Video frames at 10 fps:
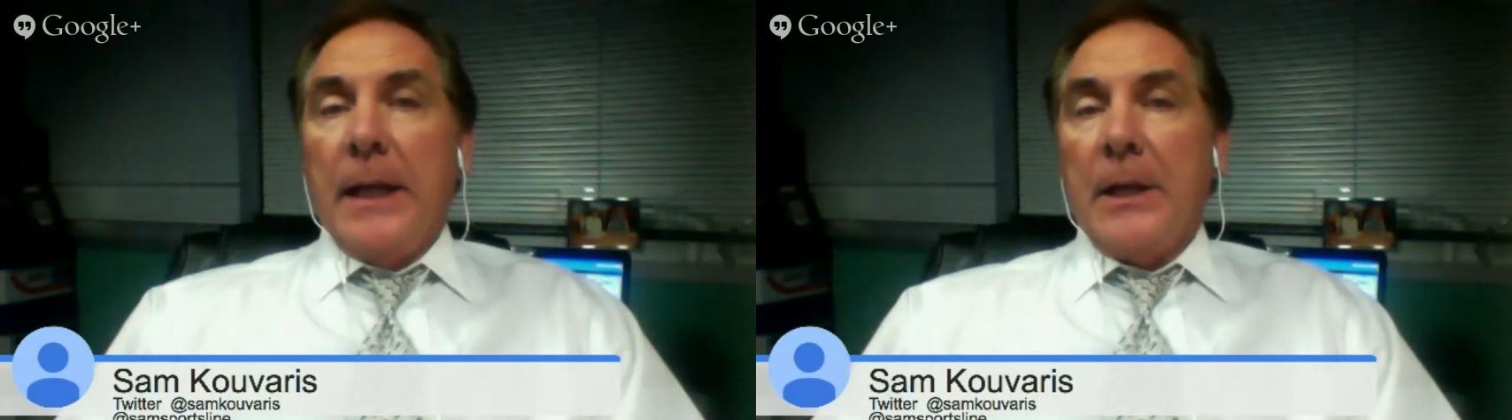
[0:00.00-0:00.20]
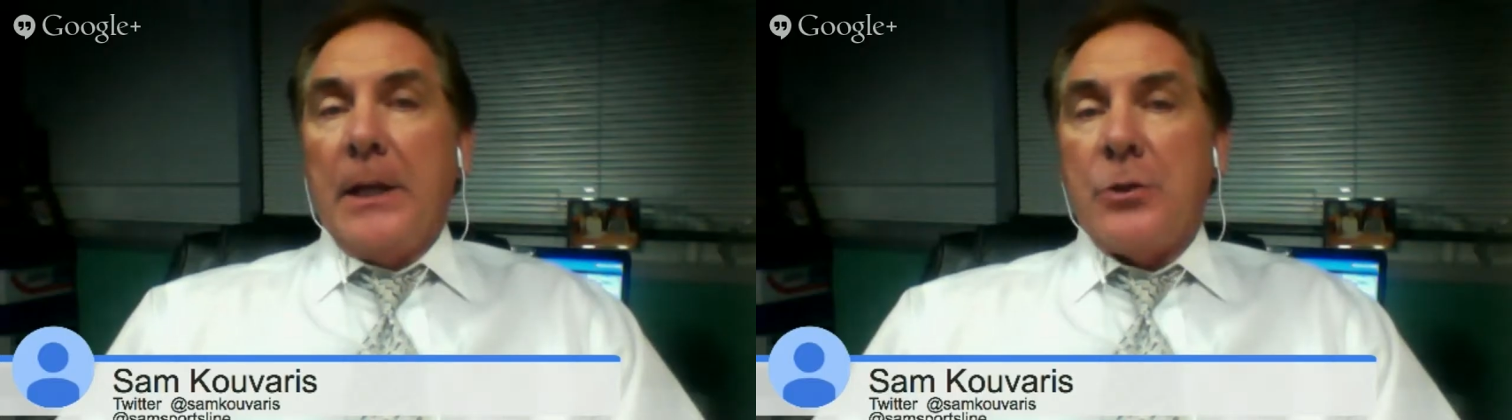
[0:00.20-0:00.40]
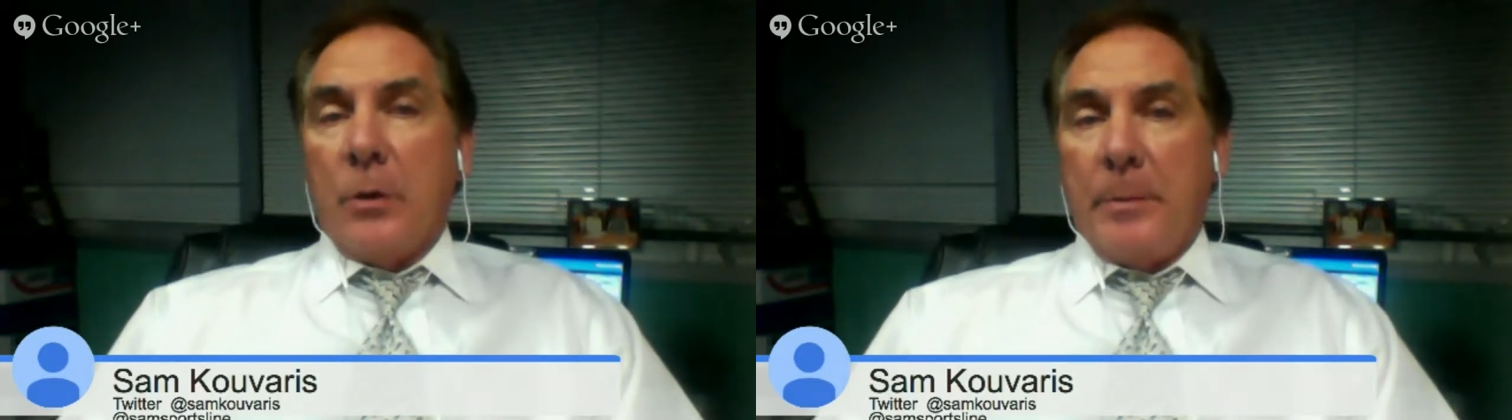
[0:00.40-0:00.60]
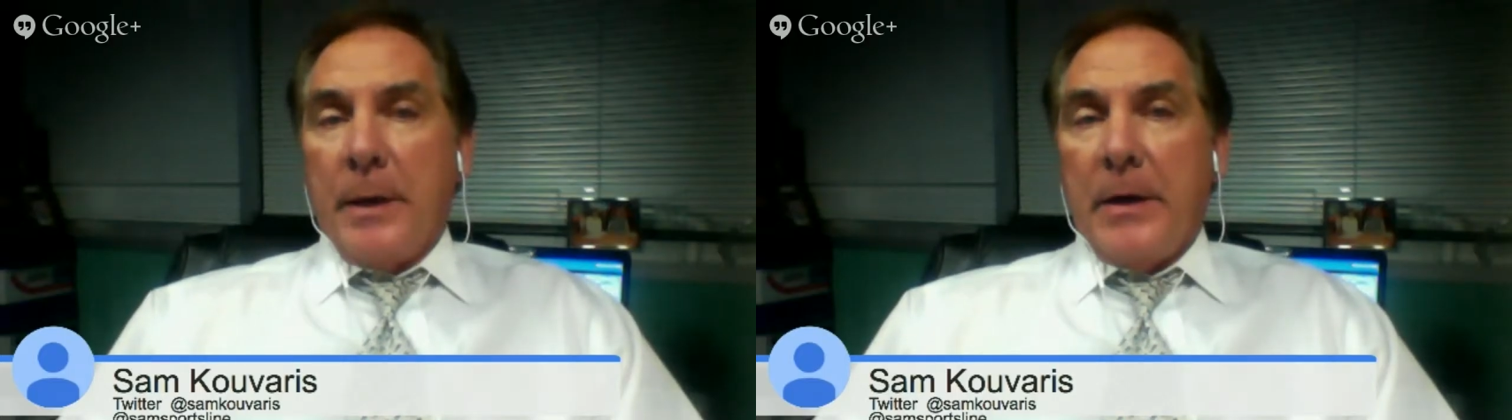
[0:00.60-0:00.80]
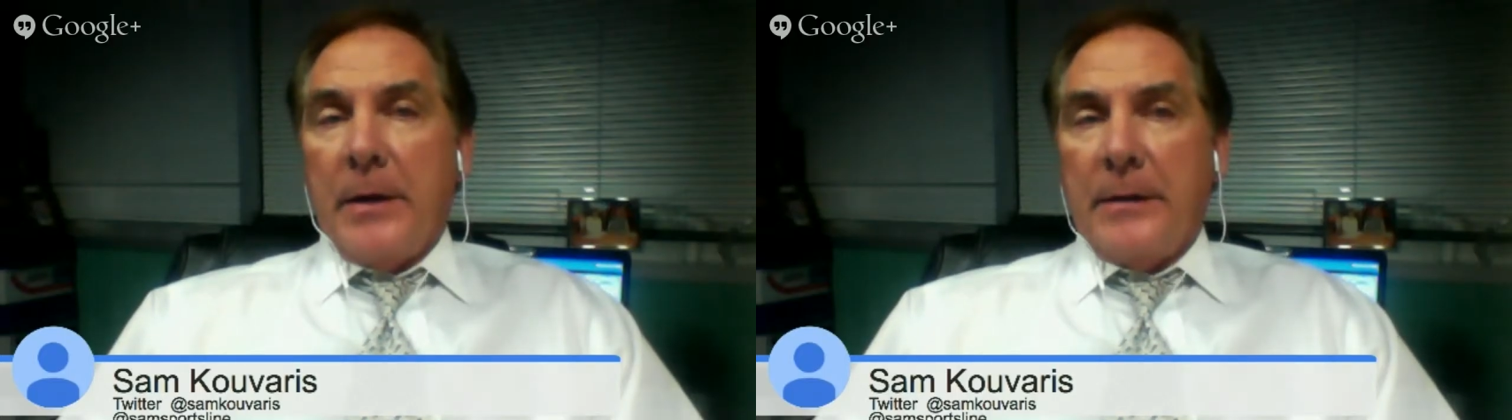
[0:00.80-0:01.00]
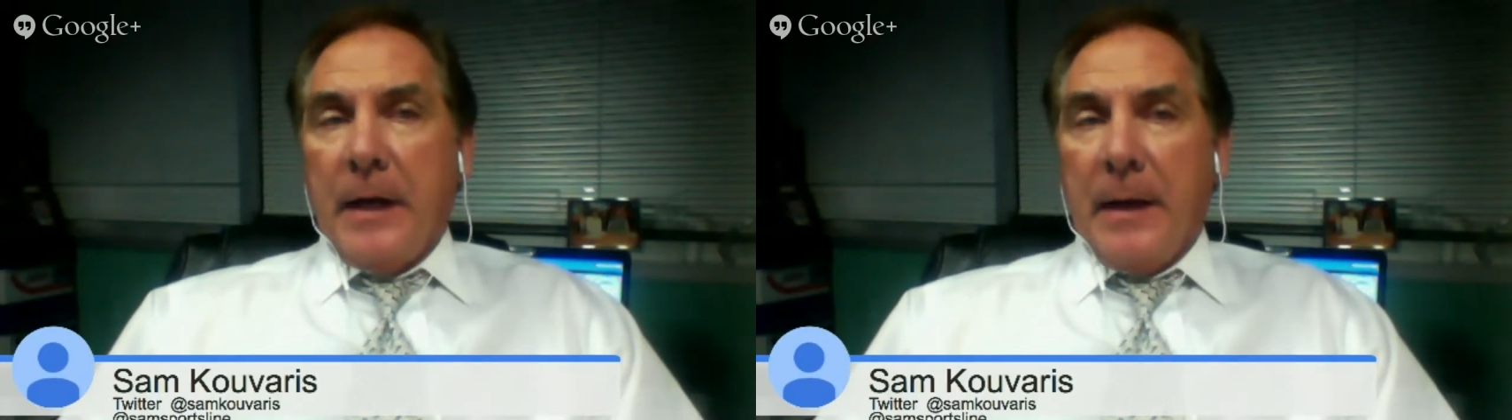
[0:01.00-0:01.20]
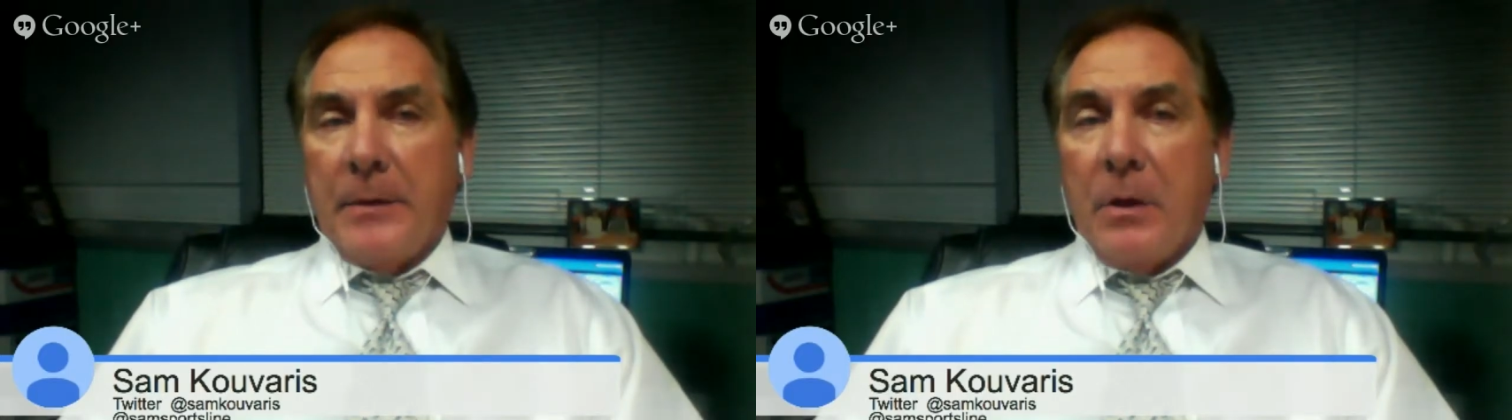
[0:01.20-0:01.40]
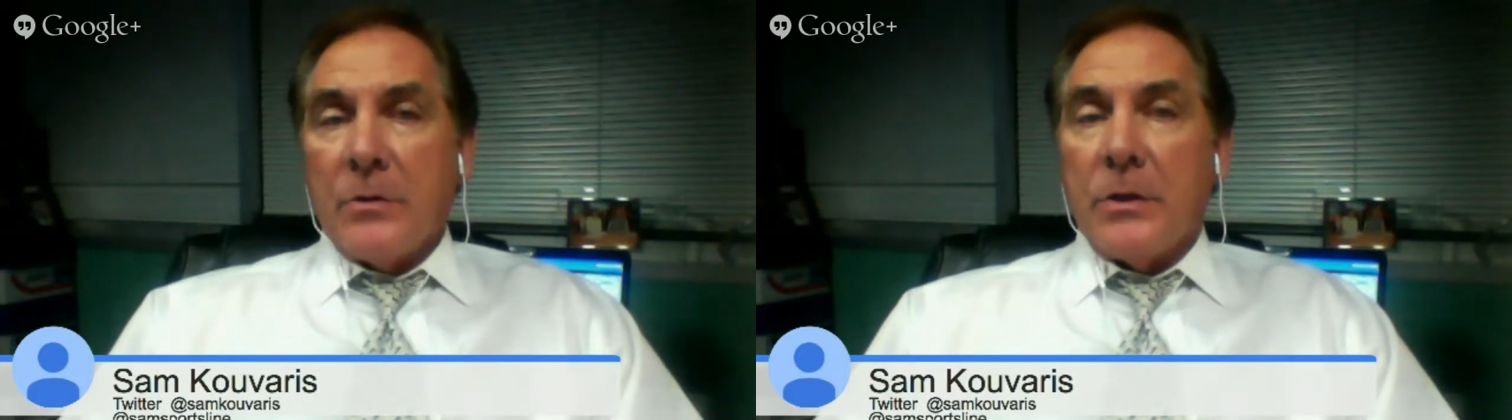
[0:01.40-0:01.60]
a short period of time,
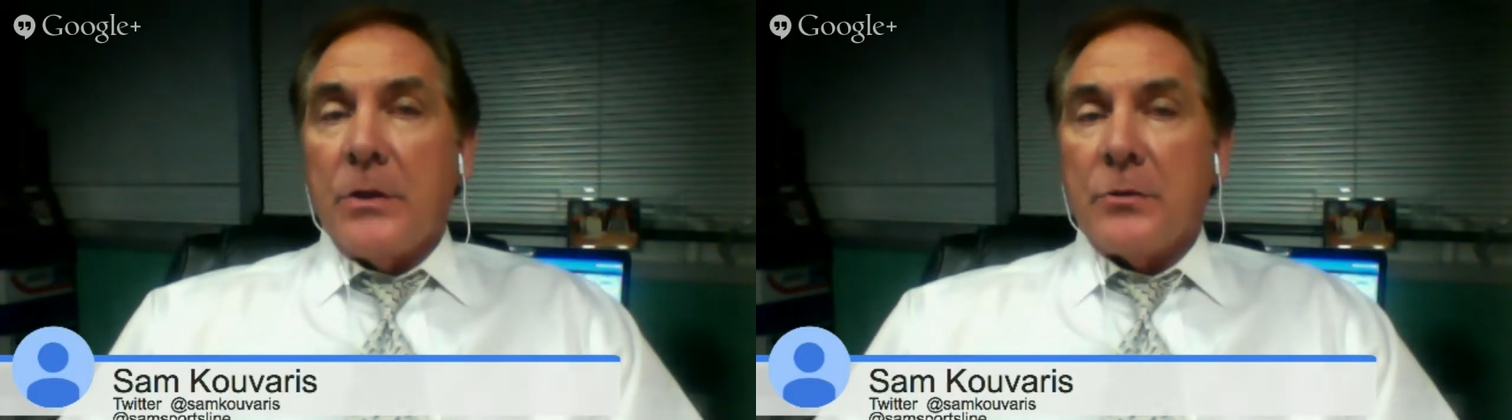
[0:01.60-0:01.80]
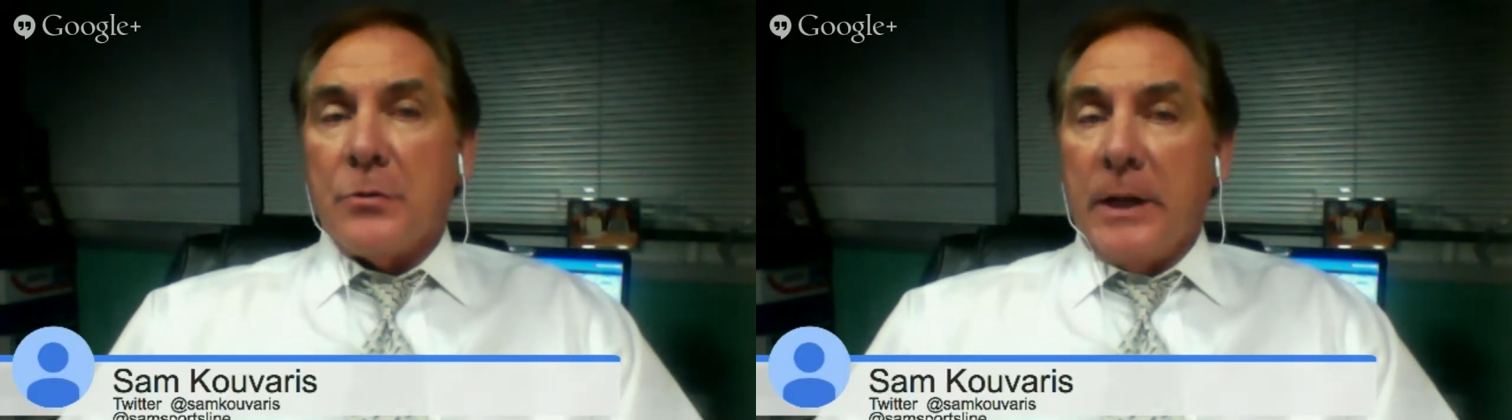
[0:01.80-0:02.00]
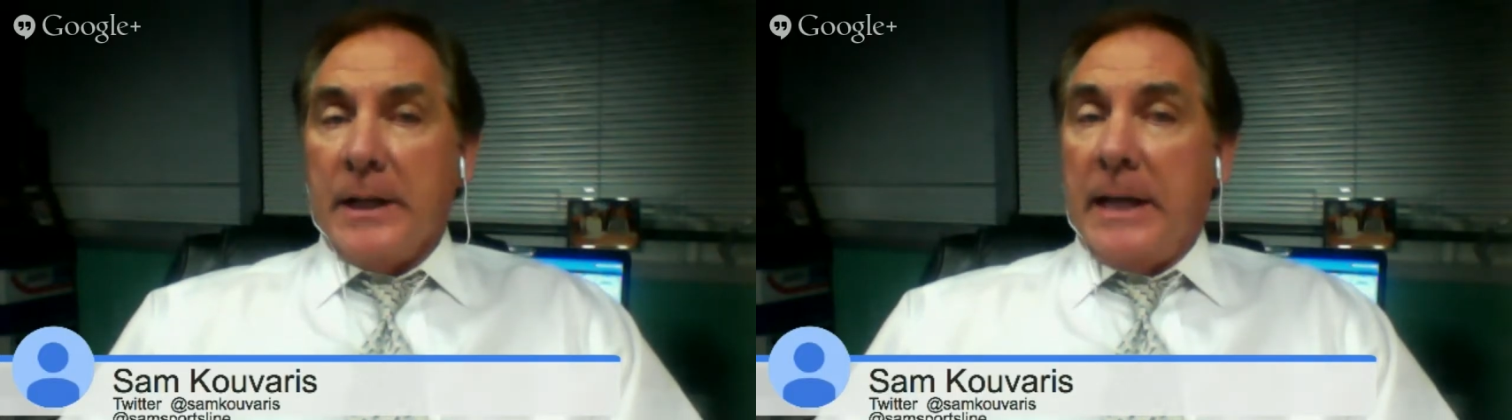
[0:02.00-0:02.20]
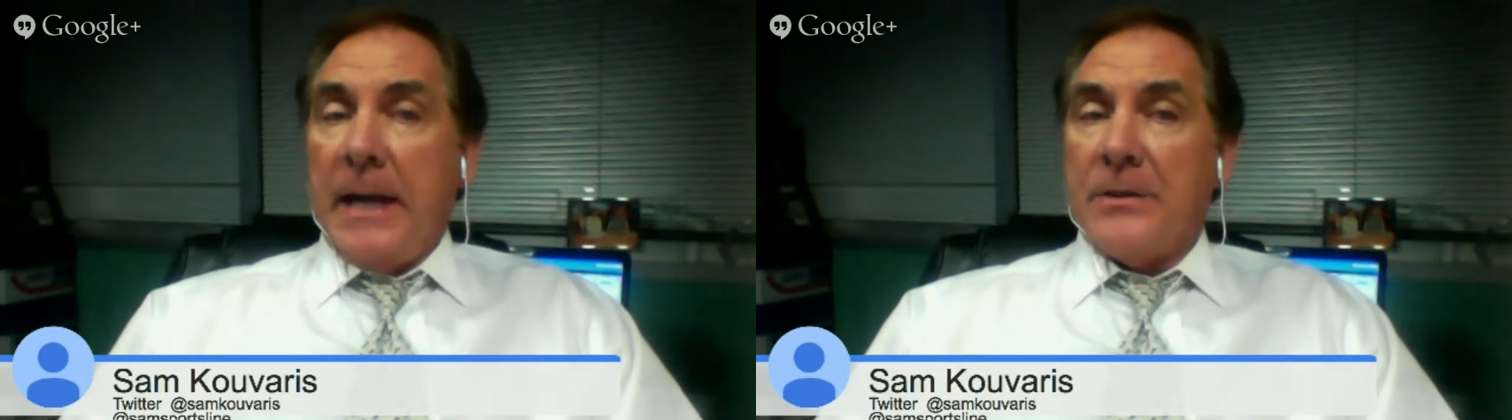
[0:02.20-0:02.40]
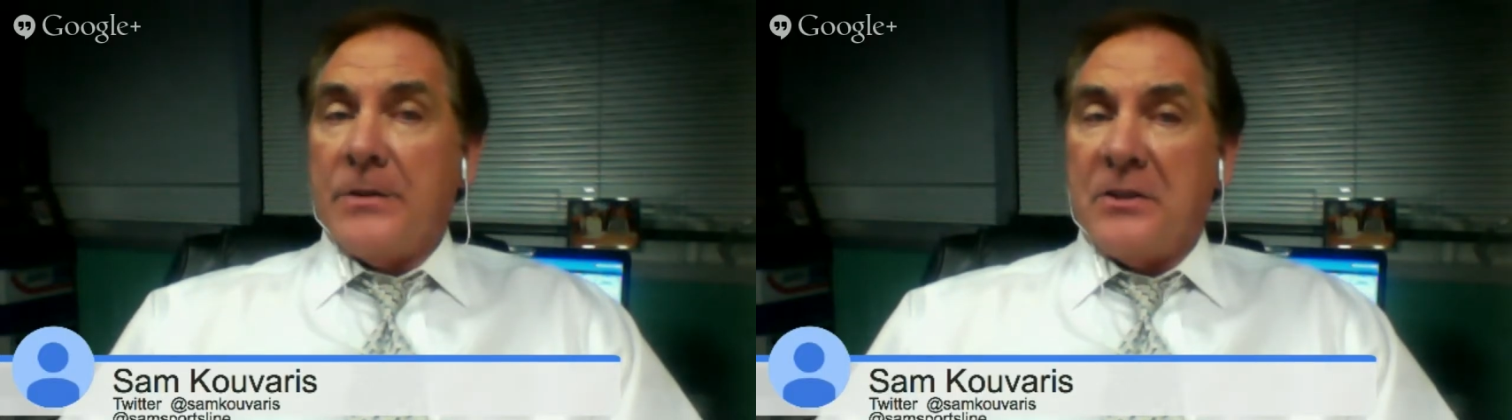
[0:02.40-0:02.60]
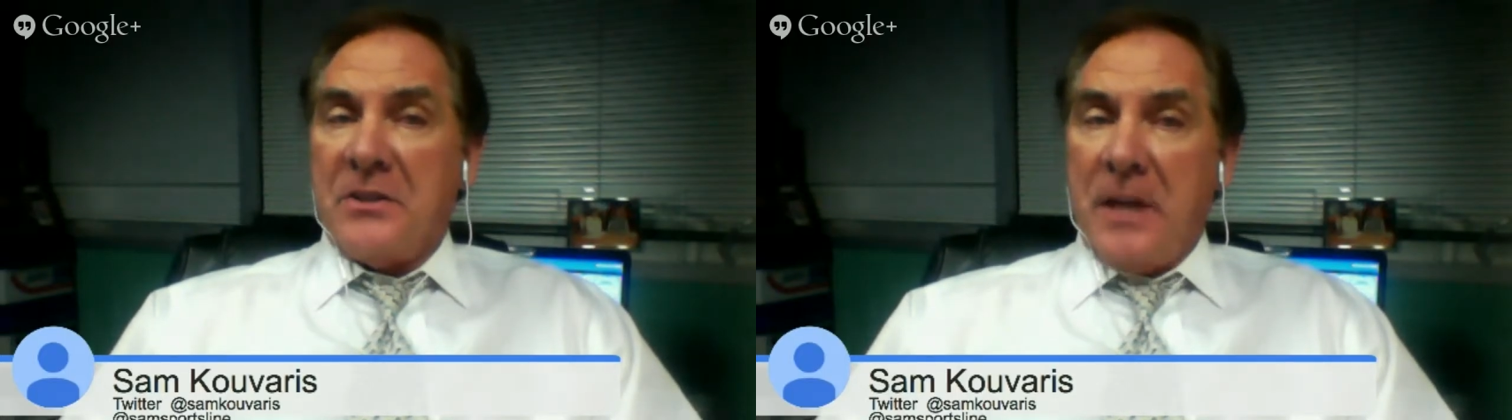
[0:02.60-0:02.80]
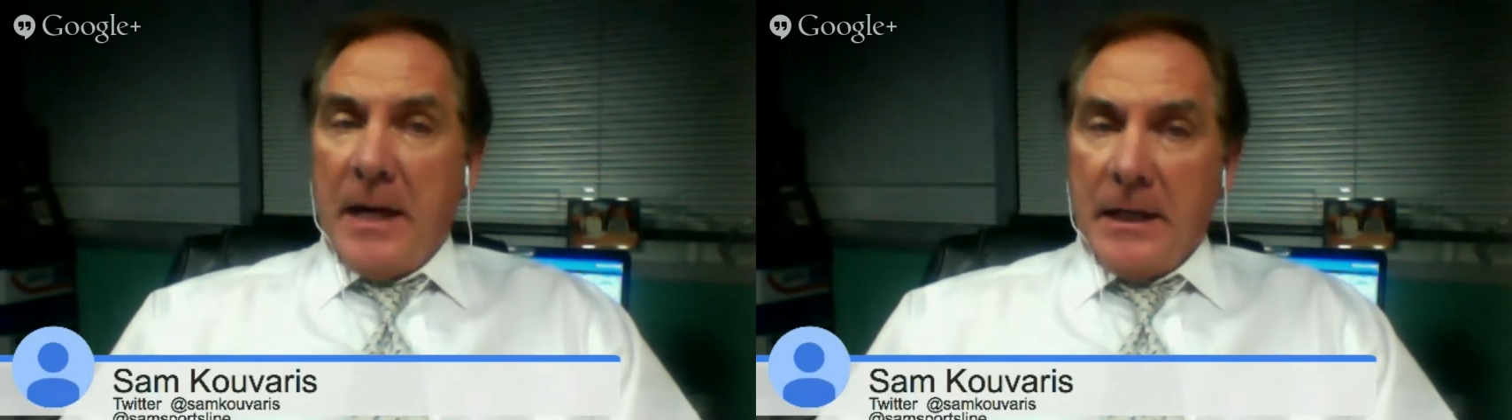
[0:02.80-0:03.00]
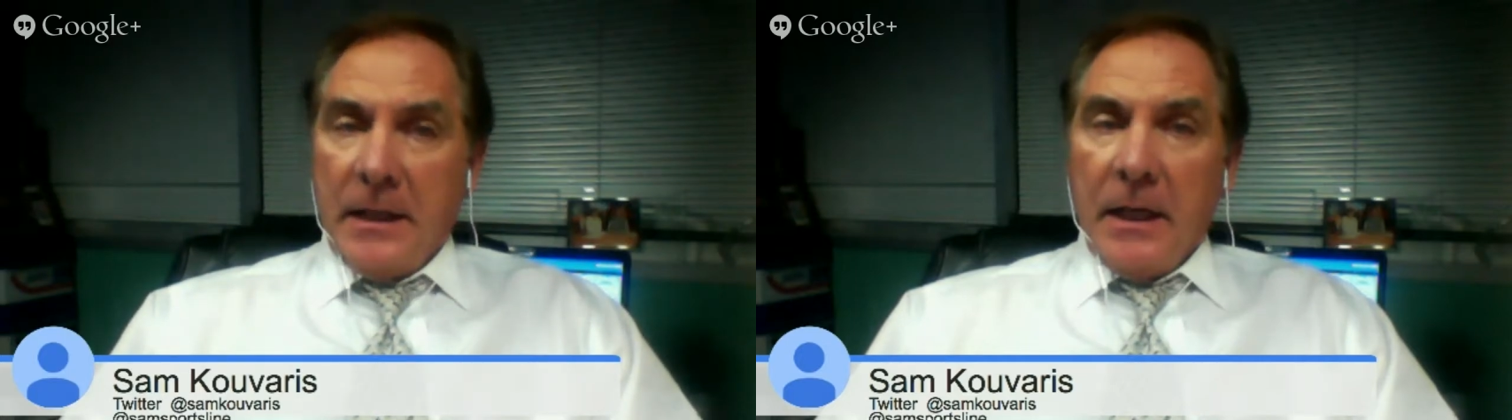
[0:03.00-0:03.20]
goes to Detroit and can't
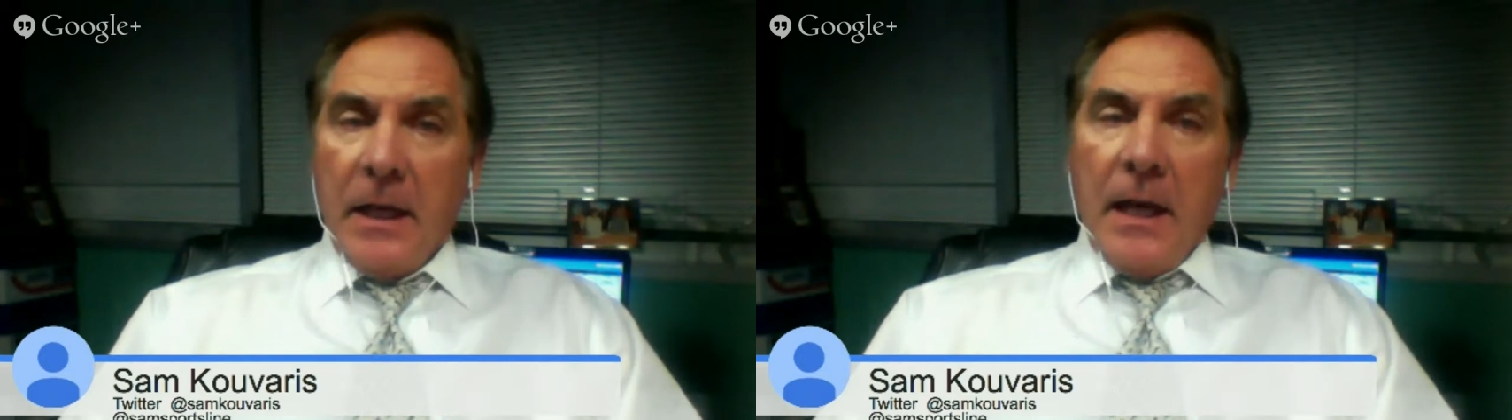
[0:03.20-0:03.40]
sustain it,